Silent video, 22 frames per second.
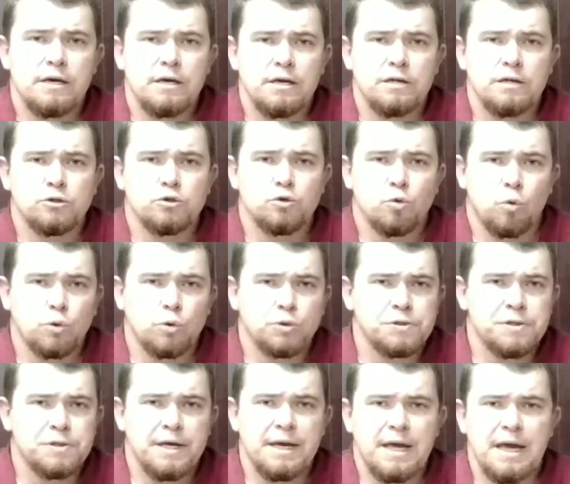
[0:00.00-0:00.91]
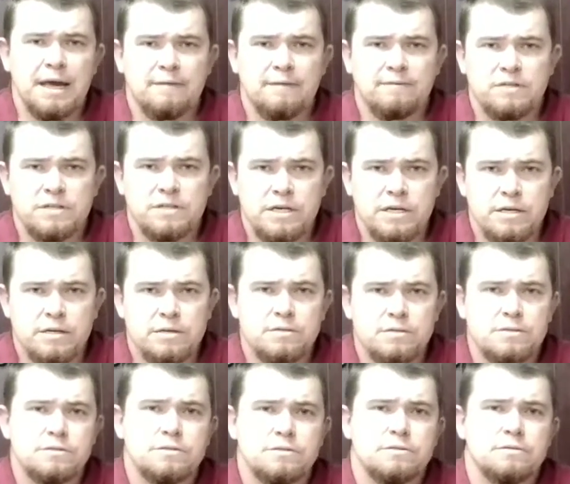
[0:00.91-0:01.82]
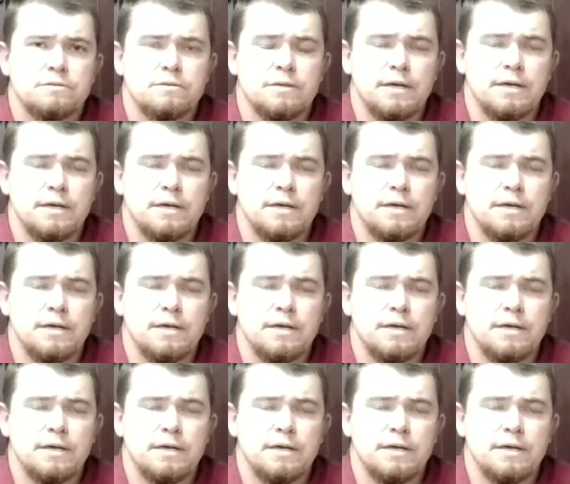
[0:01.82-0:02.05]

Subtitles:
In Georgia, they have TEKS.